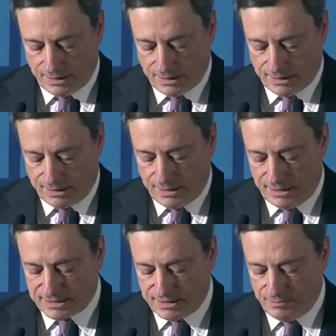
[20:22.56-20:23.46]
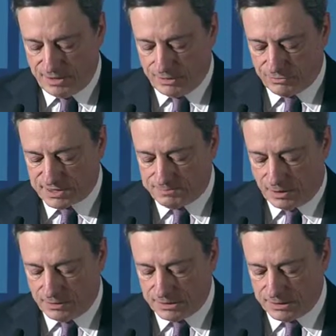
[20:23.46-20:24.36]
The ECB
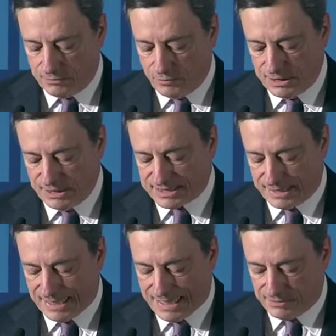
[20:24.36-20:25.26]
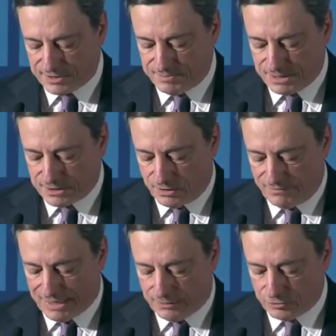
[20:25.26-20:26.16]
responded with its announcement
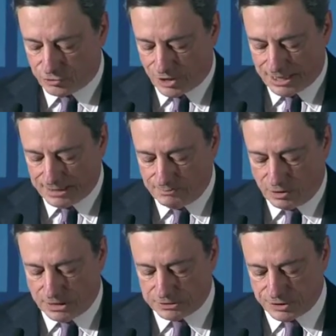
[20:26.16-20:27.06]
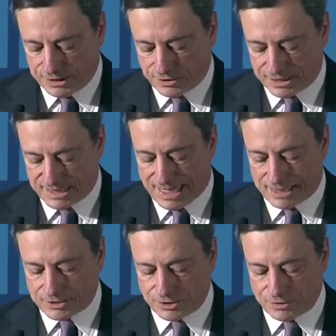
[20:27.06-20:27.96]
of outright monetary
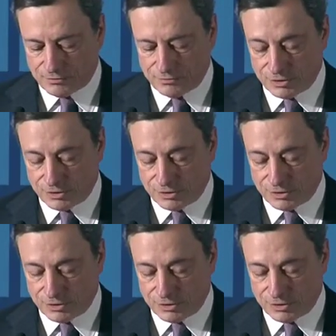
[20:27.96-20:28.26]
transaction,